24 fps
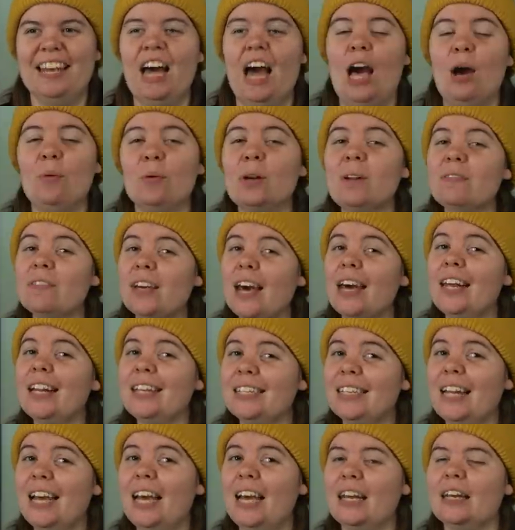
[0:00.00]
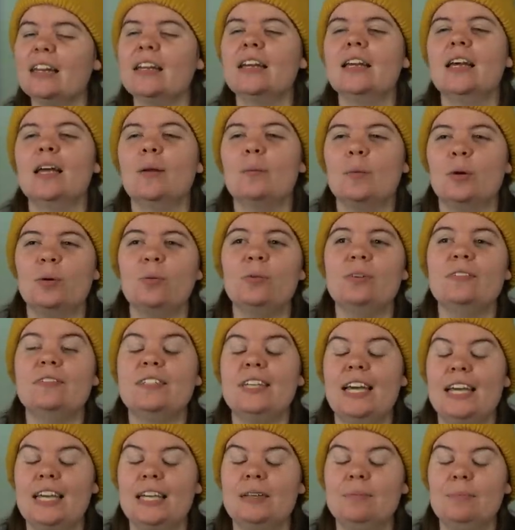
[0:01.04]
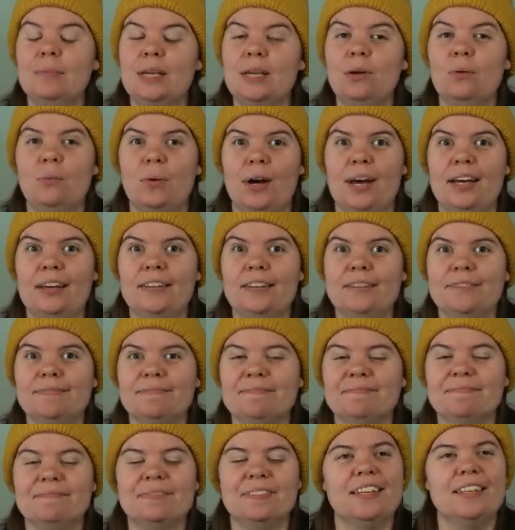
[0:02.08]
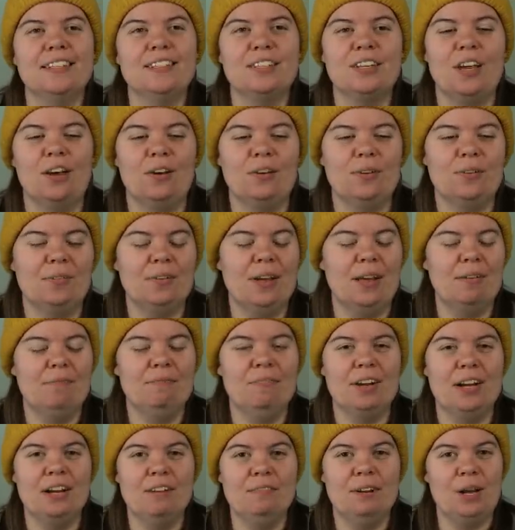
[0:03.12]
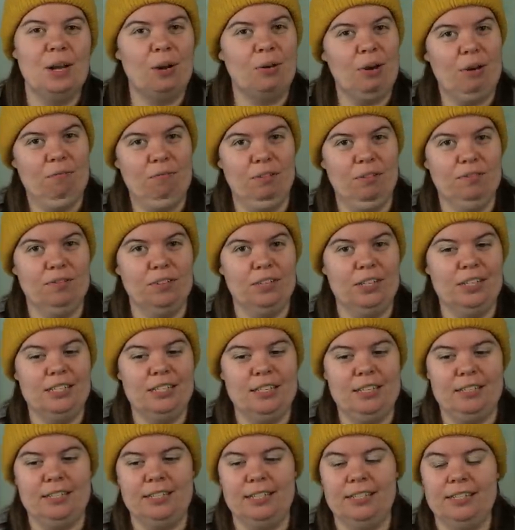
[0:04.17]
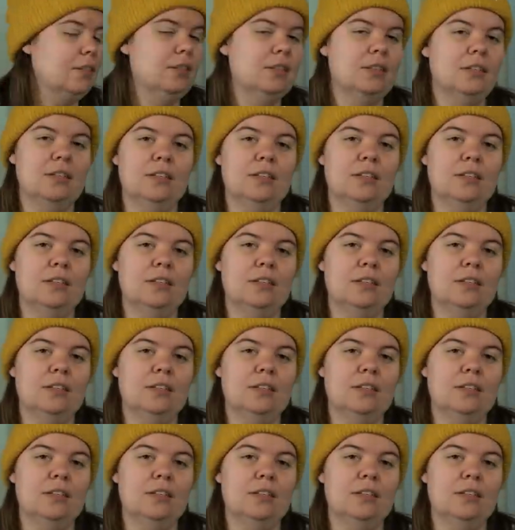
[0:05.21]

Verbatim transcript: I would have got it done, but it would have taken me a while. So I'm very, very grateful for his assistance.